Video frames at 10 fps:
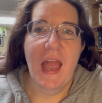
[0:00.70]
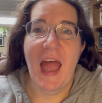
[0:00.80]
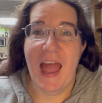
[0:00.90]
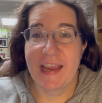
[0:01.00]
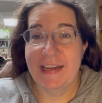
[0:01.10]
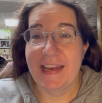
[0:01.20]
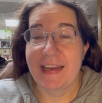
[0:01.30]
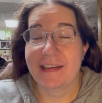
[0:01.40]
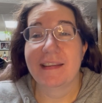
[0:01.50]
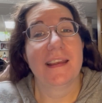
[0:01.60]
I
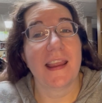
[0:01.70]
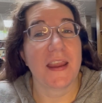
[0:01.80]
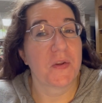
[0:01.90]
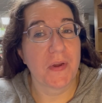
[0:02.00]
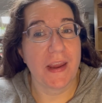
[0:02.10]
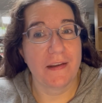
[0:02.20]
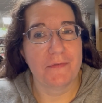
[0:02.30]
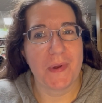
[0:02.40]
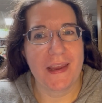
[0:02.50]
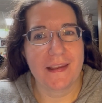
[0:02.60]
need a creative
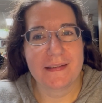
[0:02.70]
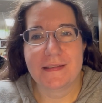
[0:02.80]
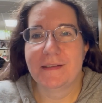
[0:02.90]
weekend.